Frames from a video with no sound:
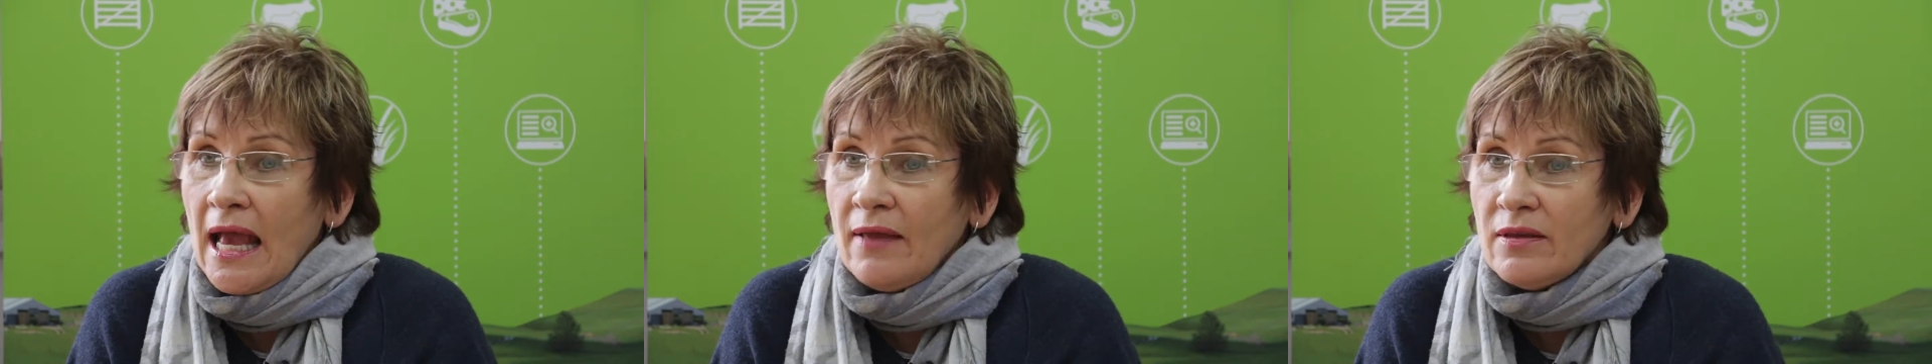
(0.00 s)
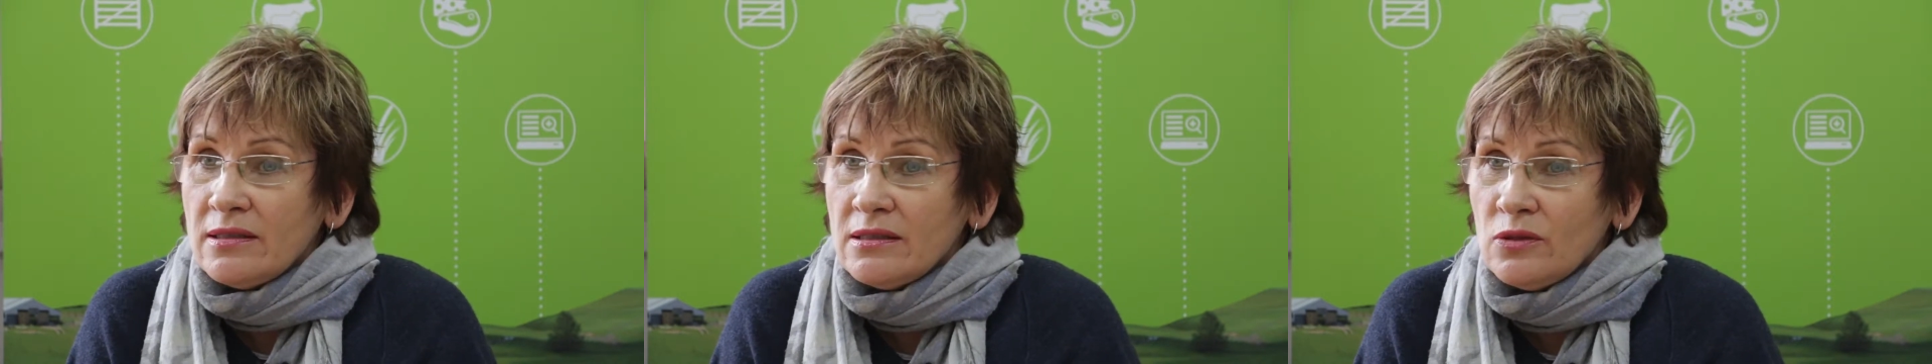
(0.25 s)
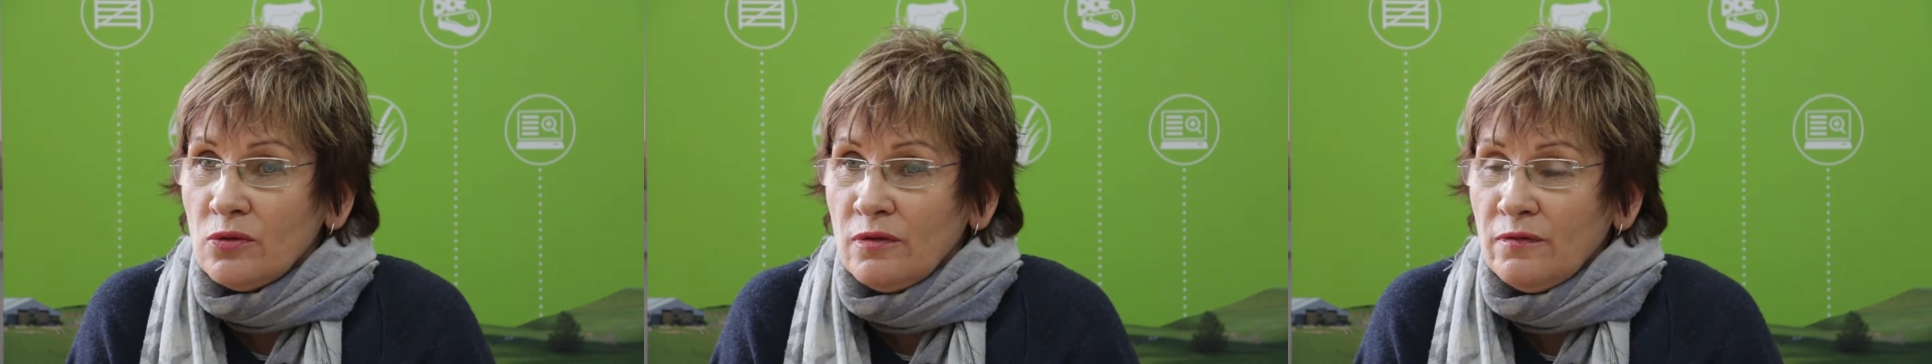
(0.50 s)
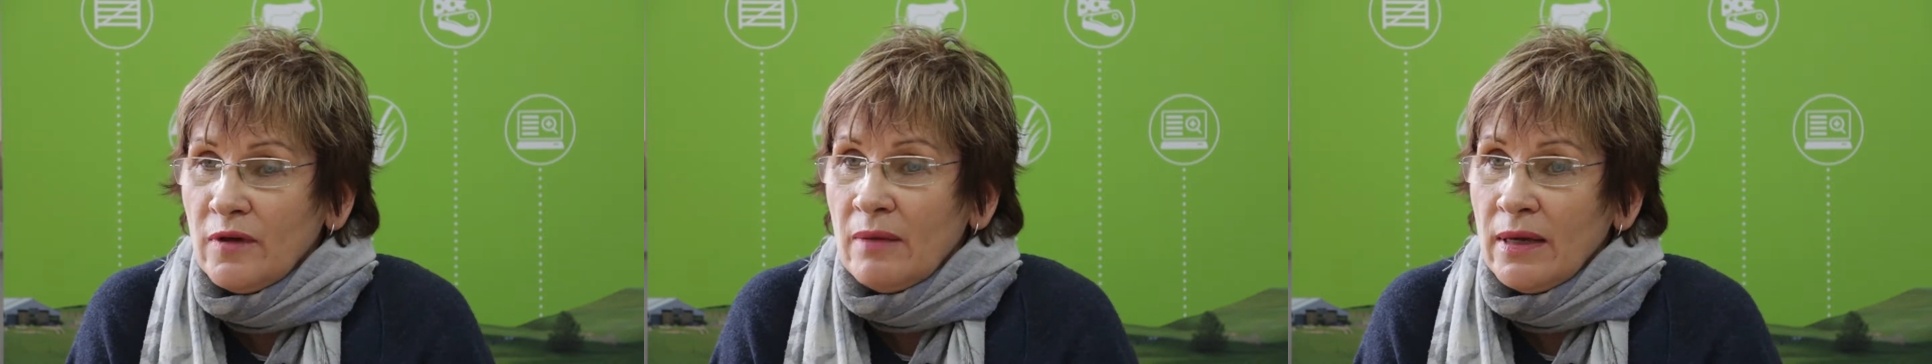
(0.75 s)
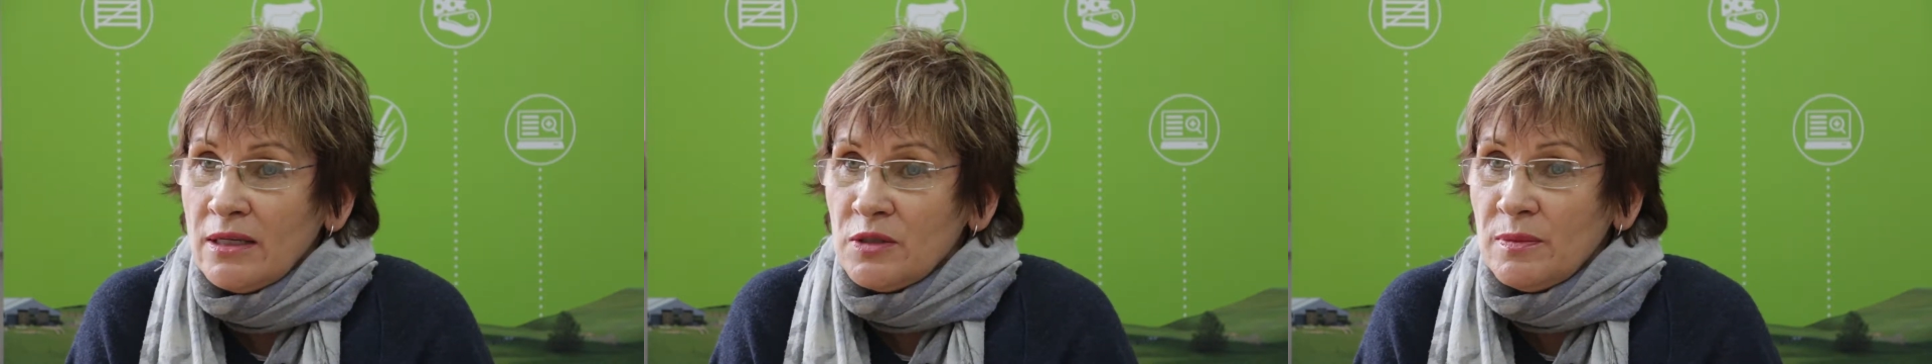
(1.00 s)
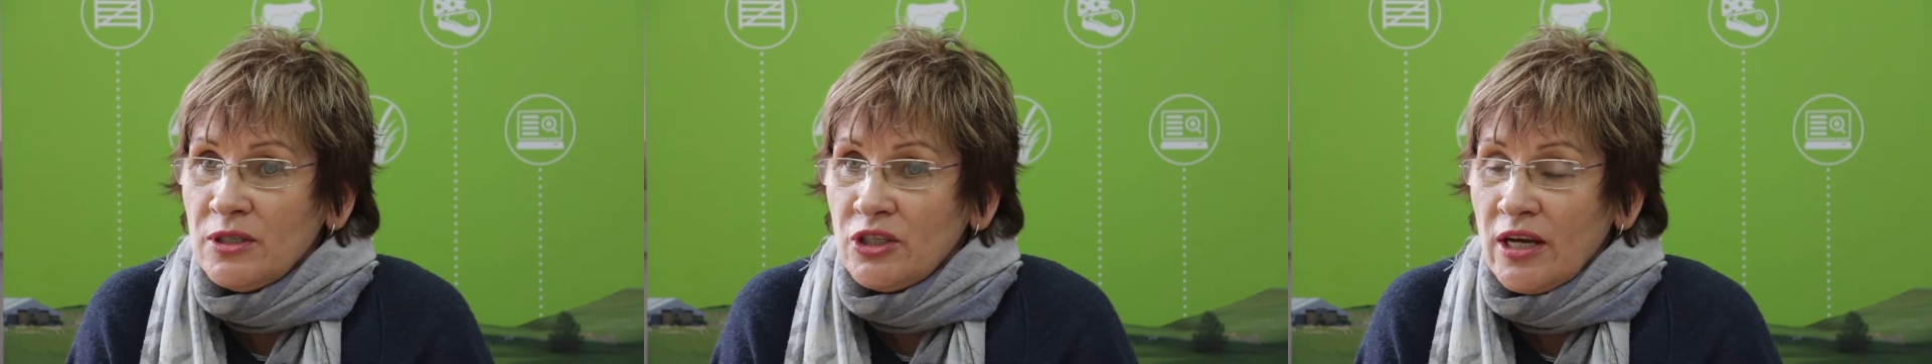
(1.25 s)
and the sort of farm
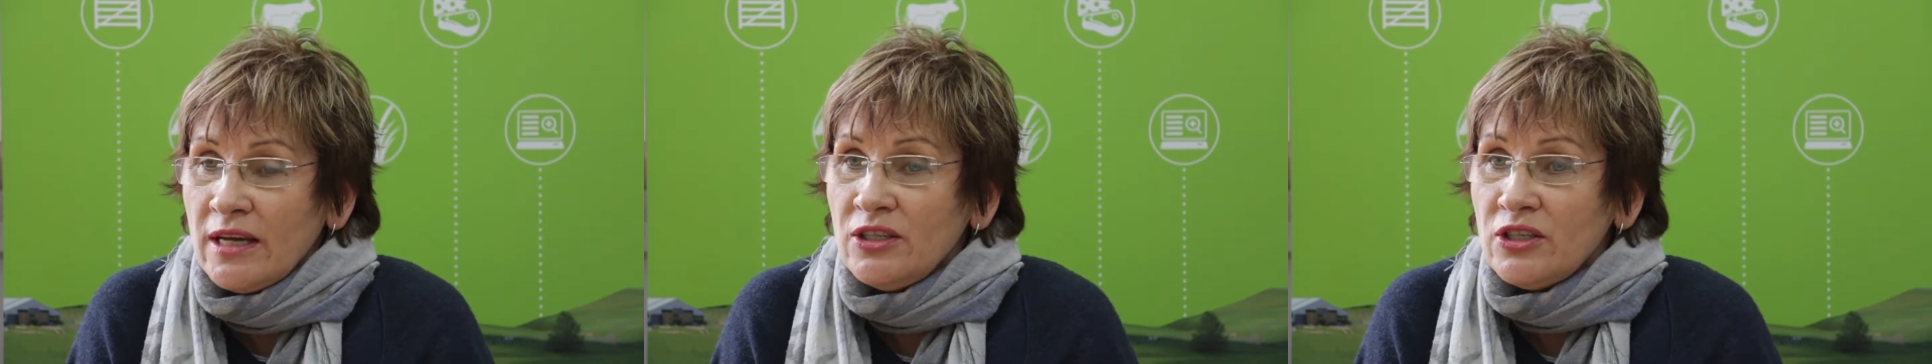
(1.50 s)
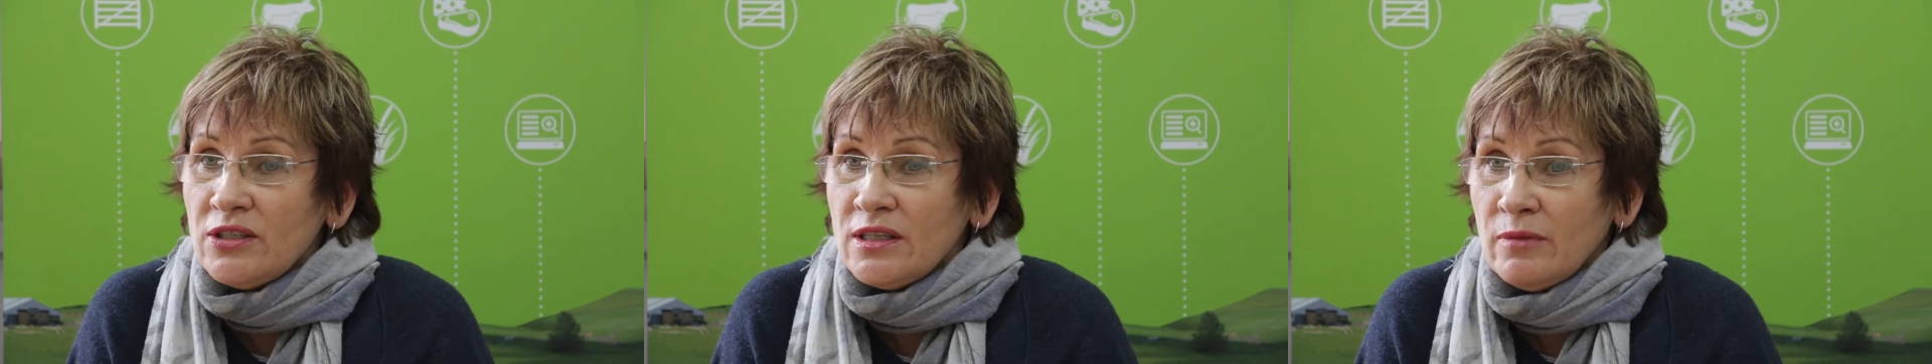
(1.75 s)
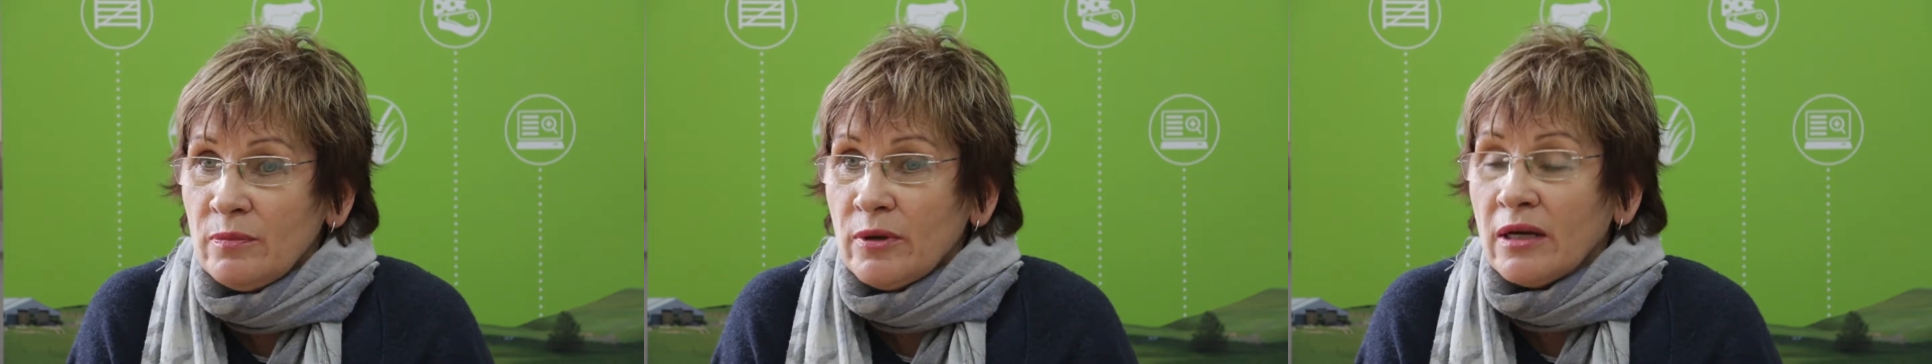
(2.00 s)
management changes that would